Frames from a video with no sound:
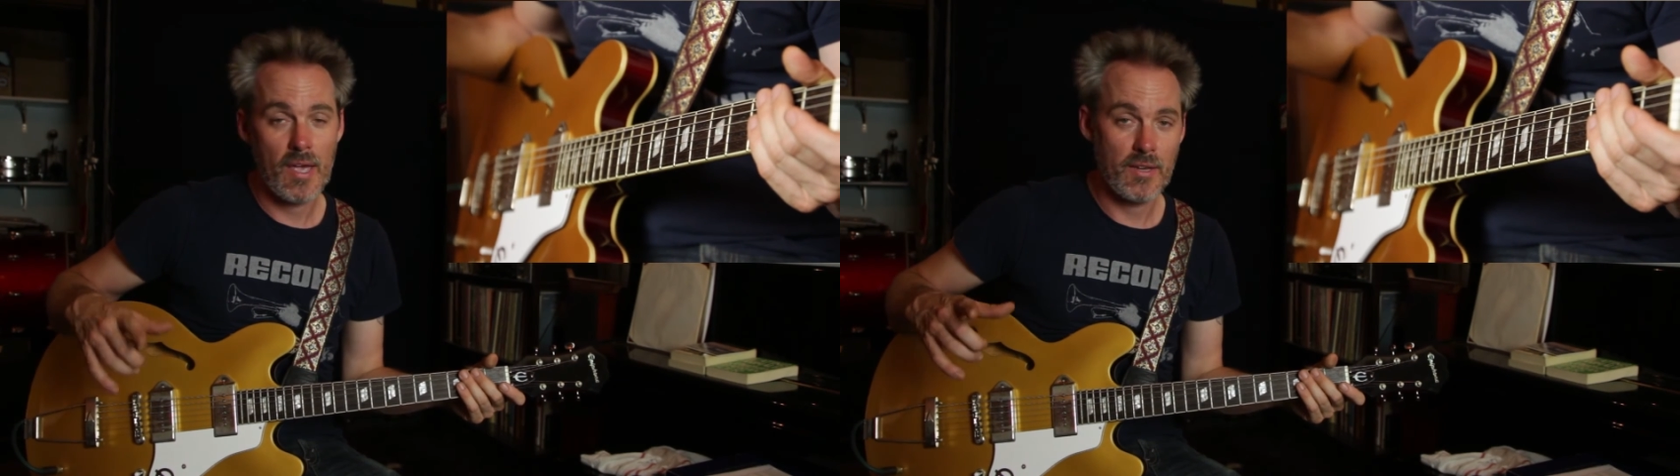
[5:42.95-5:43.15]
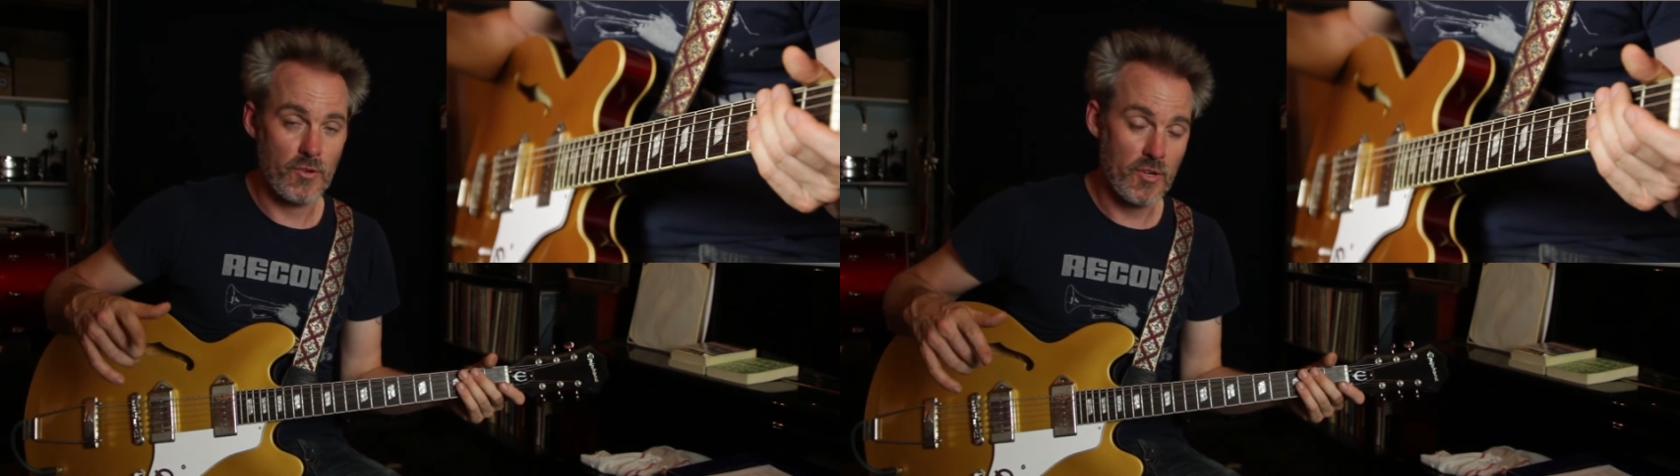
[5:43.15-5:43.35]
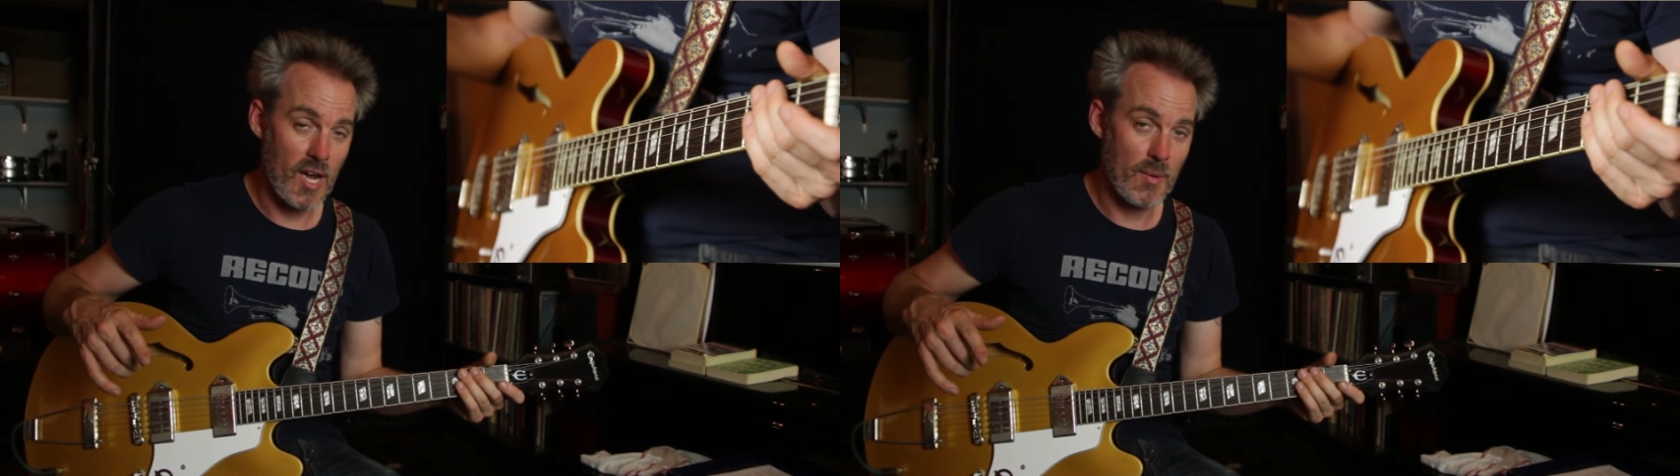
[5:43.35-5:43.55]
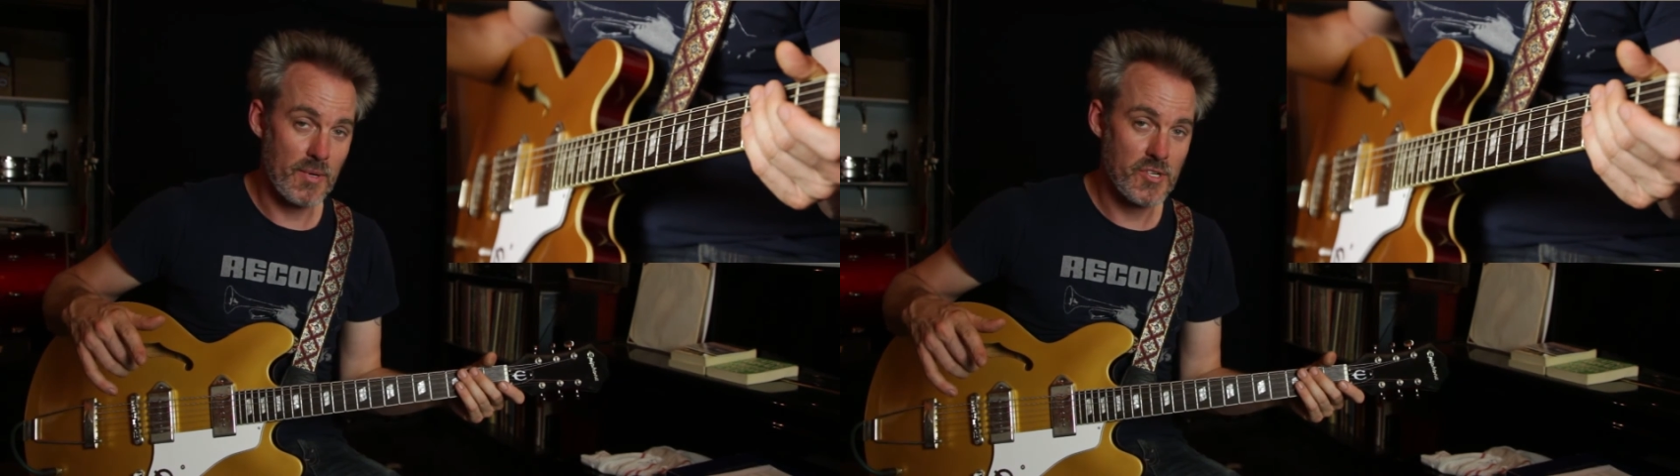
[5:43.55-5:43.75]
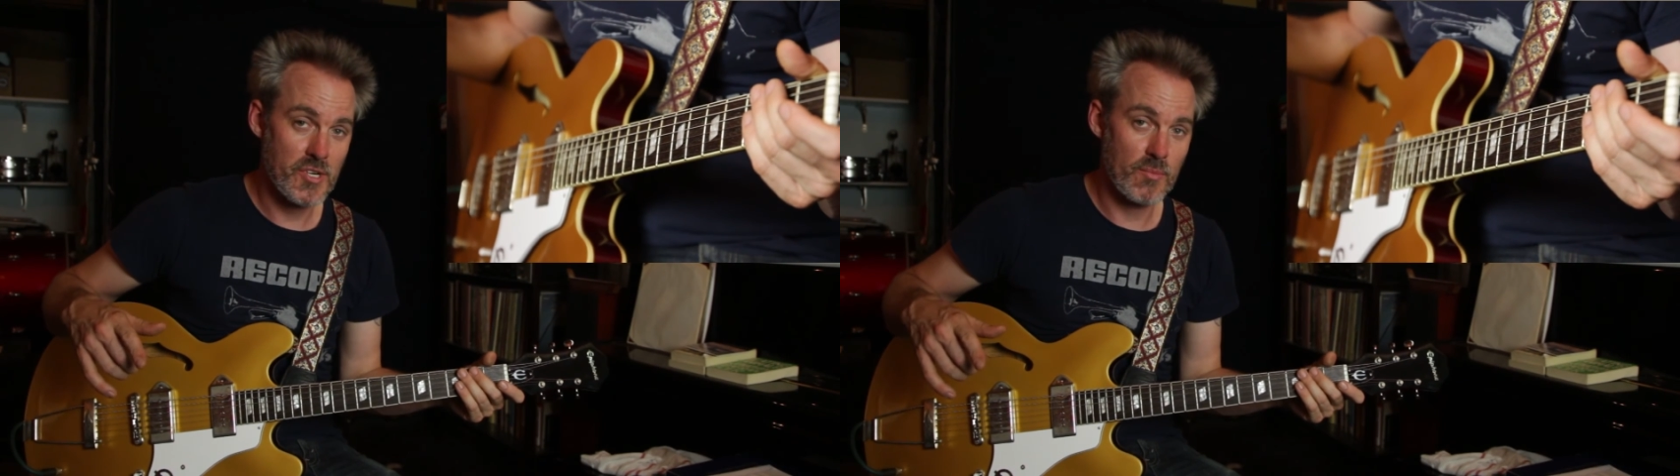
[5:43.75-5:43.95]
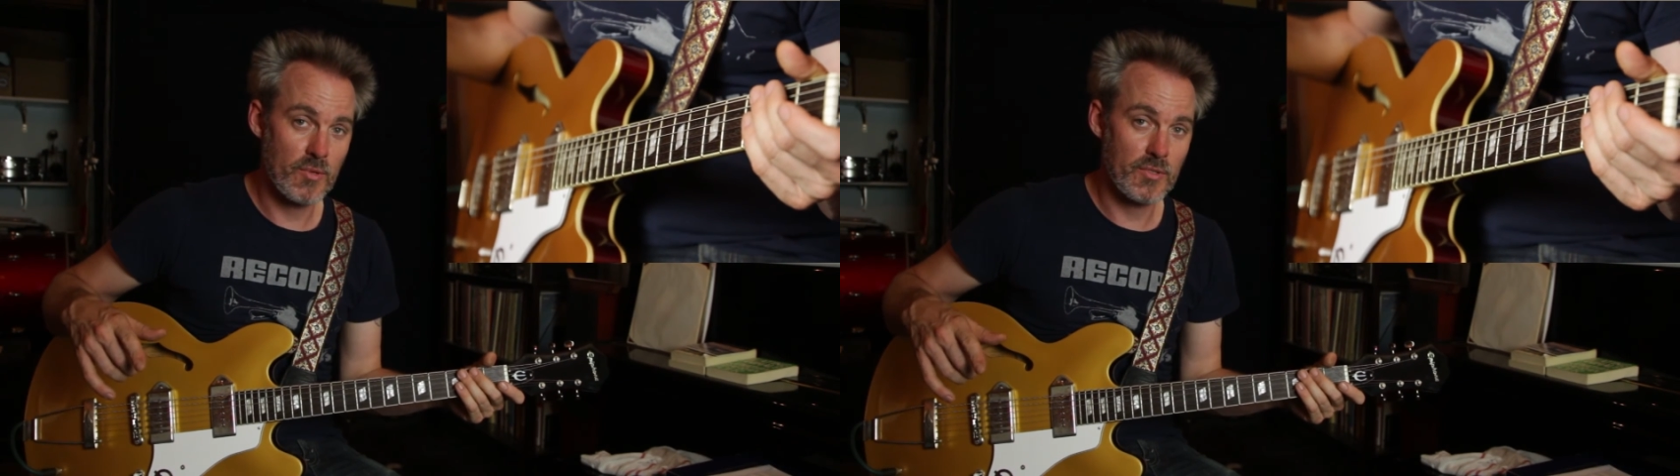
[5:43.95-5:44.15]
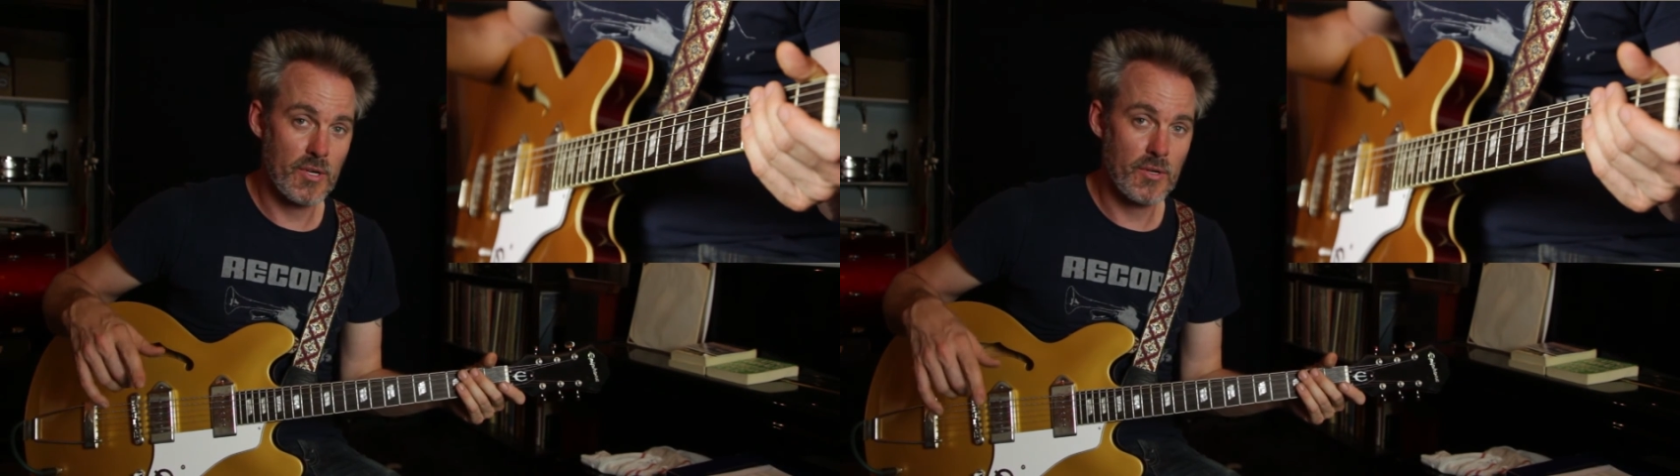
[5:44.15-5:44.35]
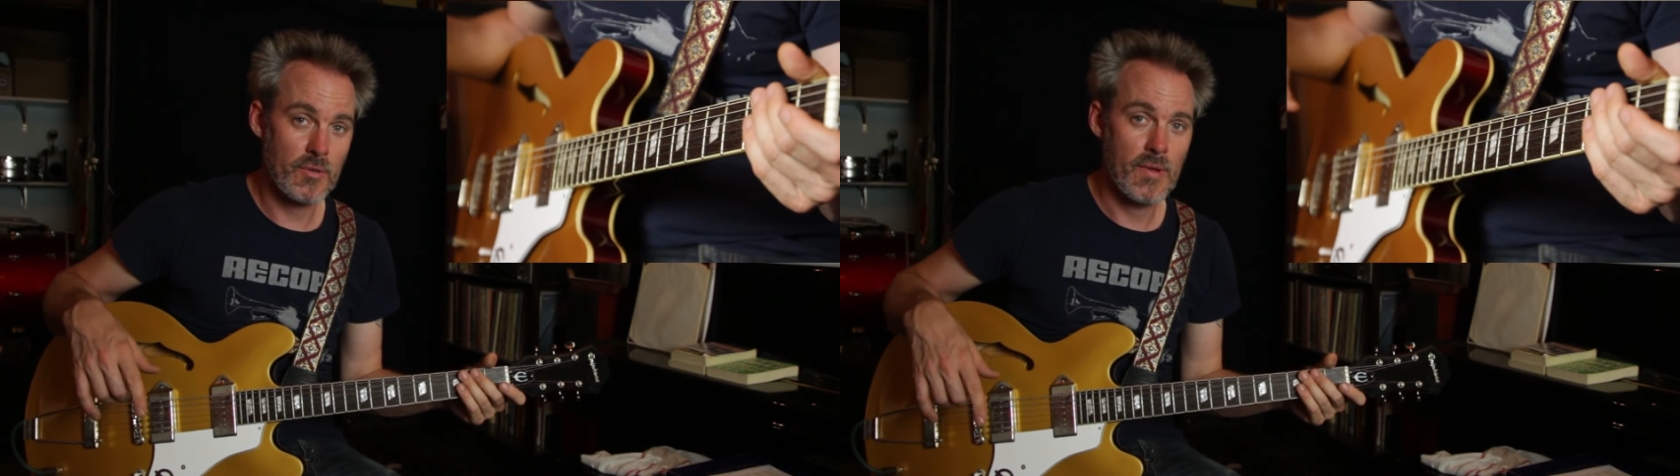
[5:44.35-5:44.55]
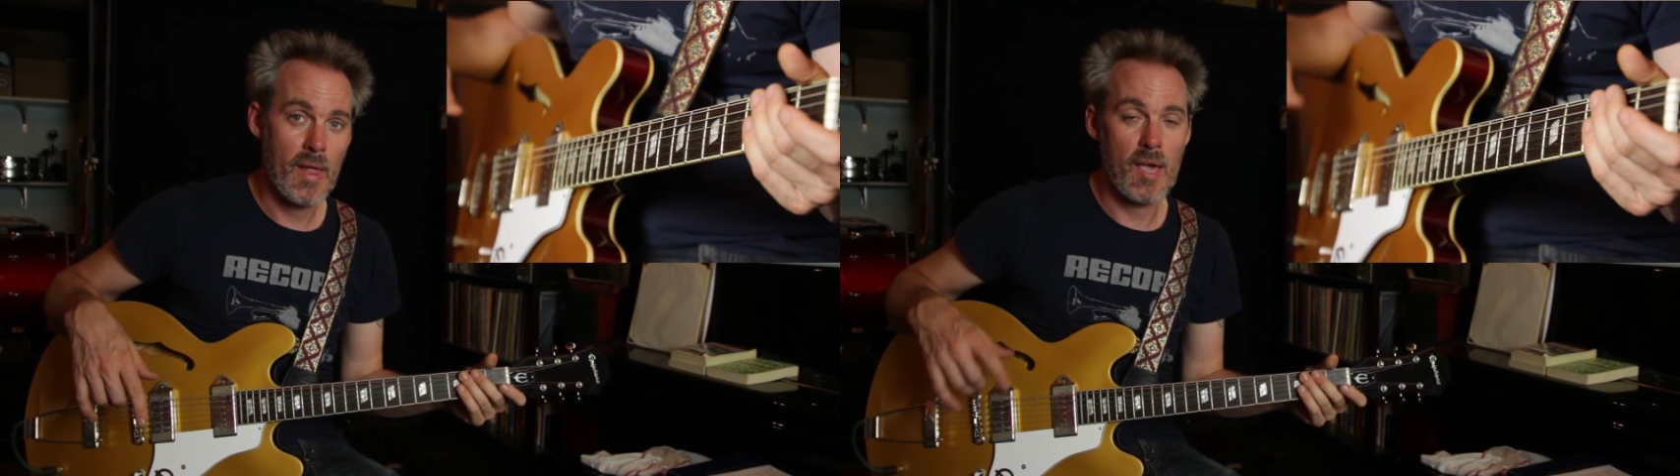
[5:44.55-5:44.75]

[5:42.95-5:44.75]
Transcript: You can comment, share below,